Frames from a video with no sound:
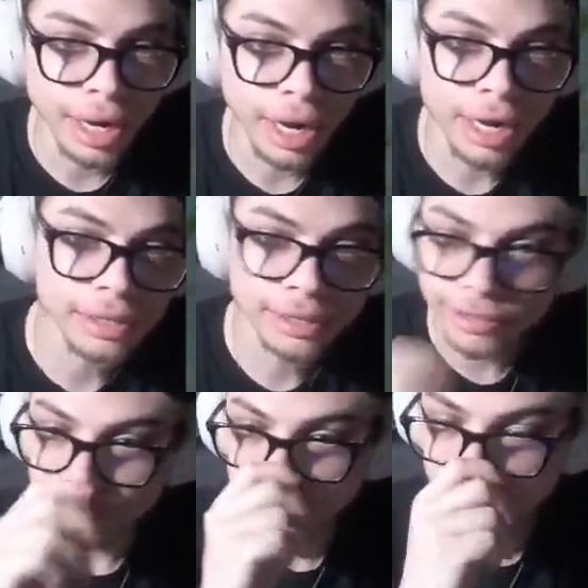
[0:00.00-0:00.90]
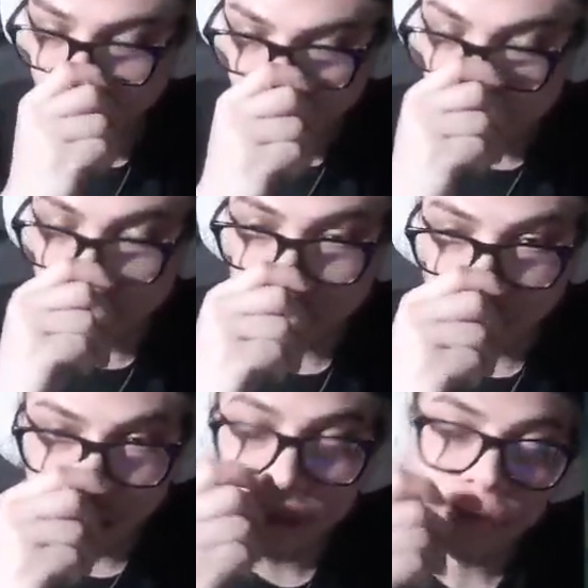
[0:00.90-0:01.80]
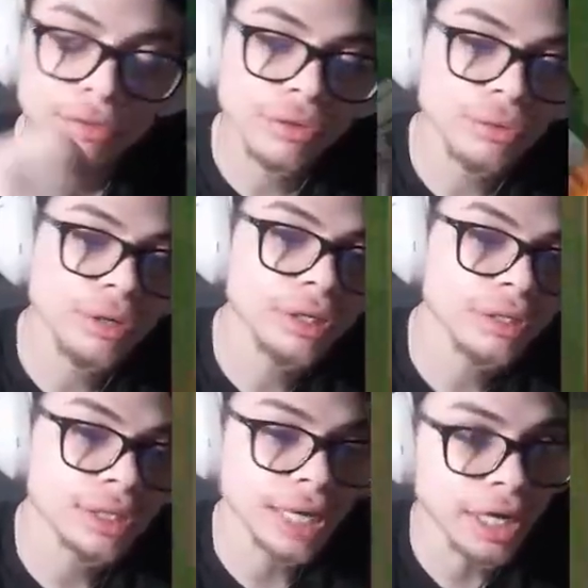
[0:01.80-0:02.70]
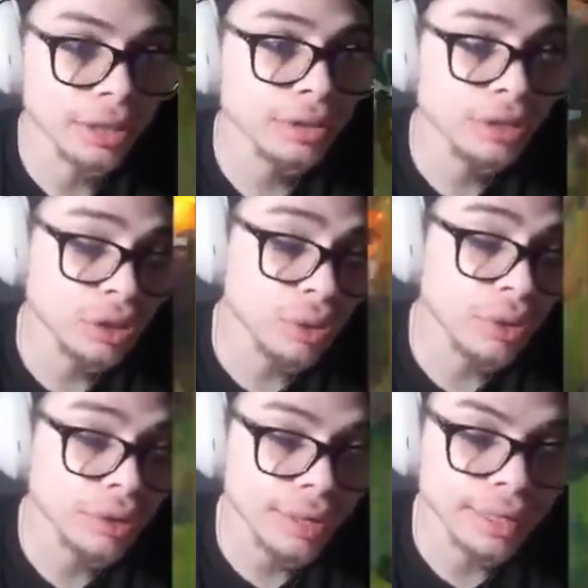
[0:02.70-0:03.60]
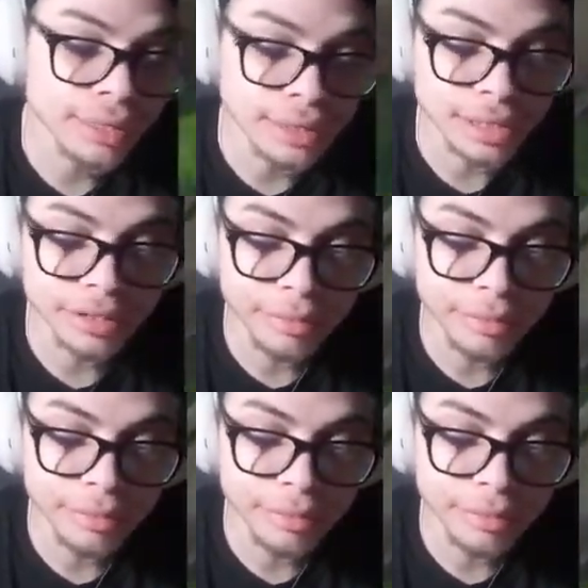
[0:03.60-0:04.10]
As Vi, your level 3 is actually stronger than Lee Sin's,